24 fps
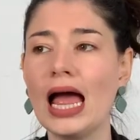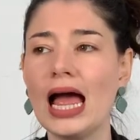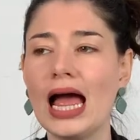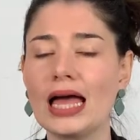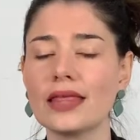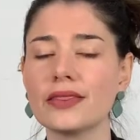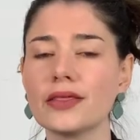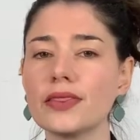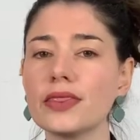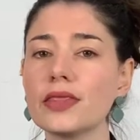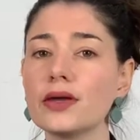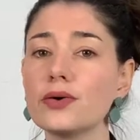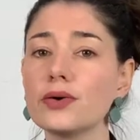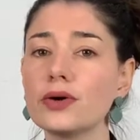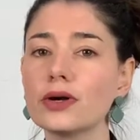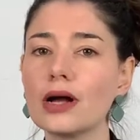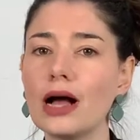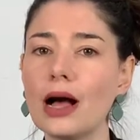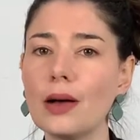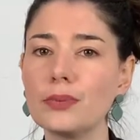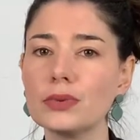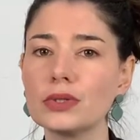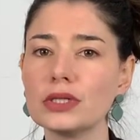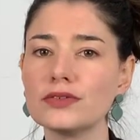and then there were a
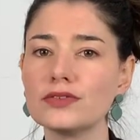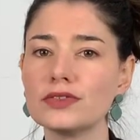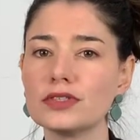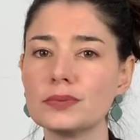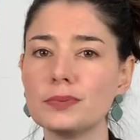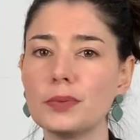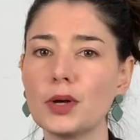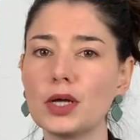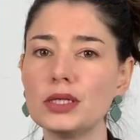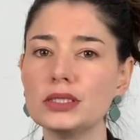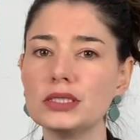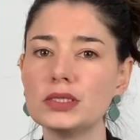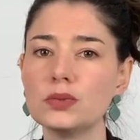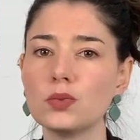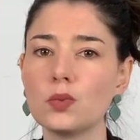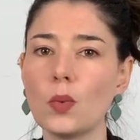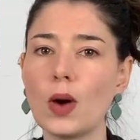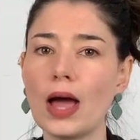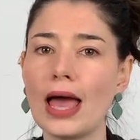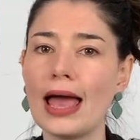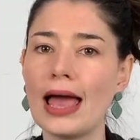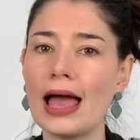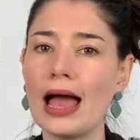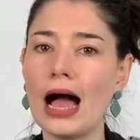couple of spots
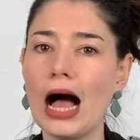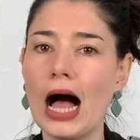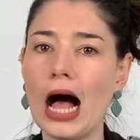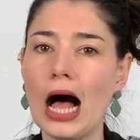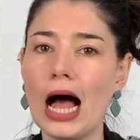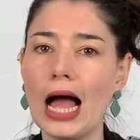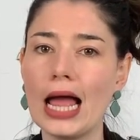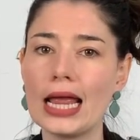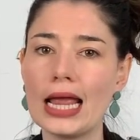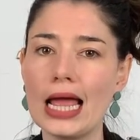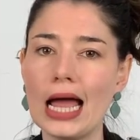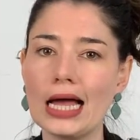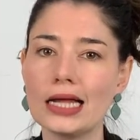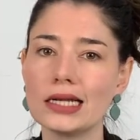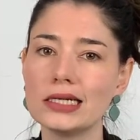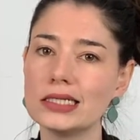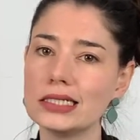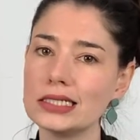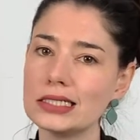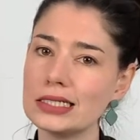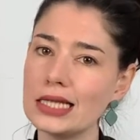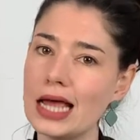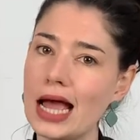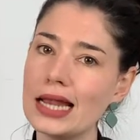where I had
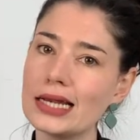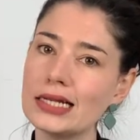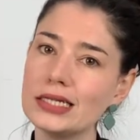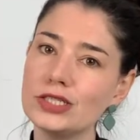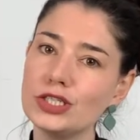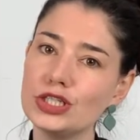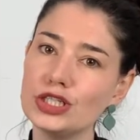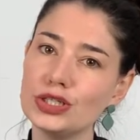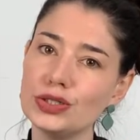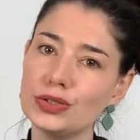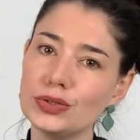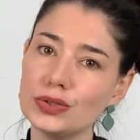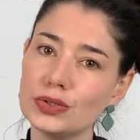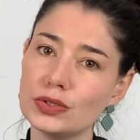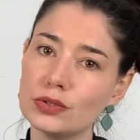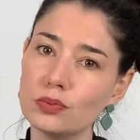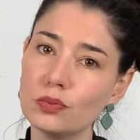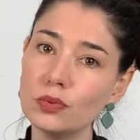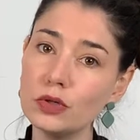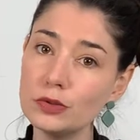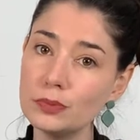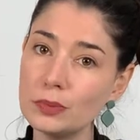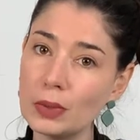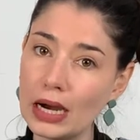decided to use
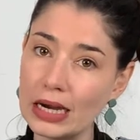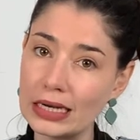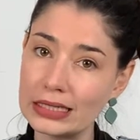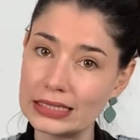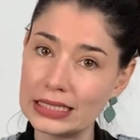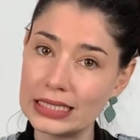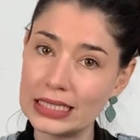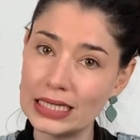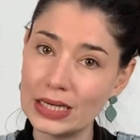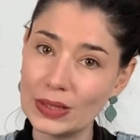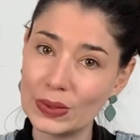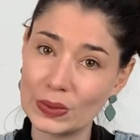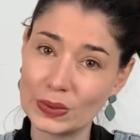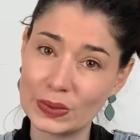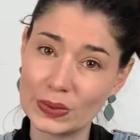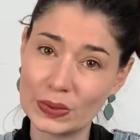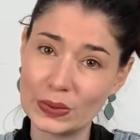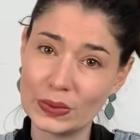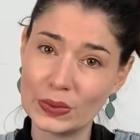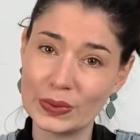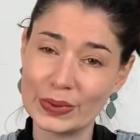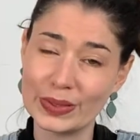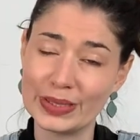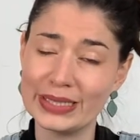wood putty on the
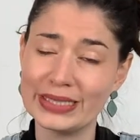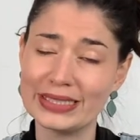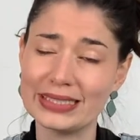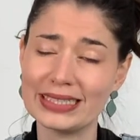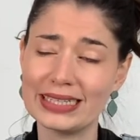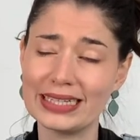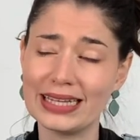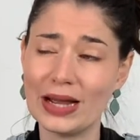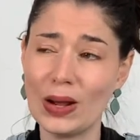corners,